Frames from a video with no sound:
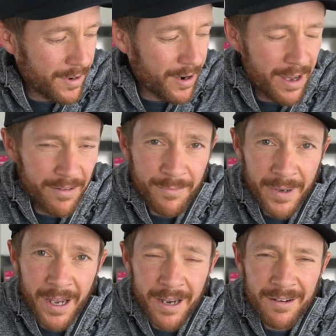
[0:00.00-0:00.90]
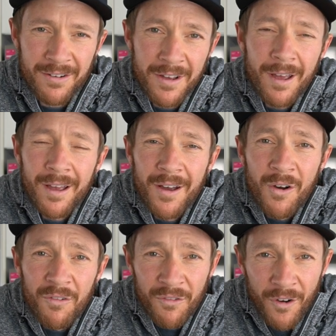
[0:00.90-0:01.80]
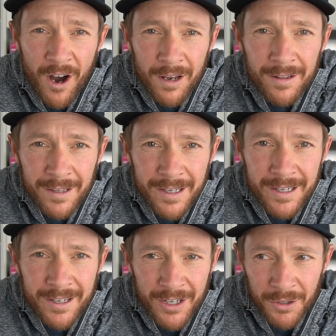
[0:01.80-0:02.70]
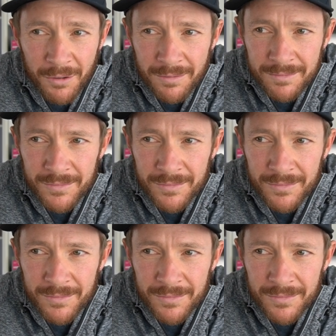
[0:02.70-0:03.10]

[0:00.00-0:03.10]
I have been violently ill,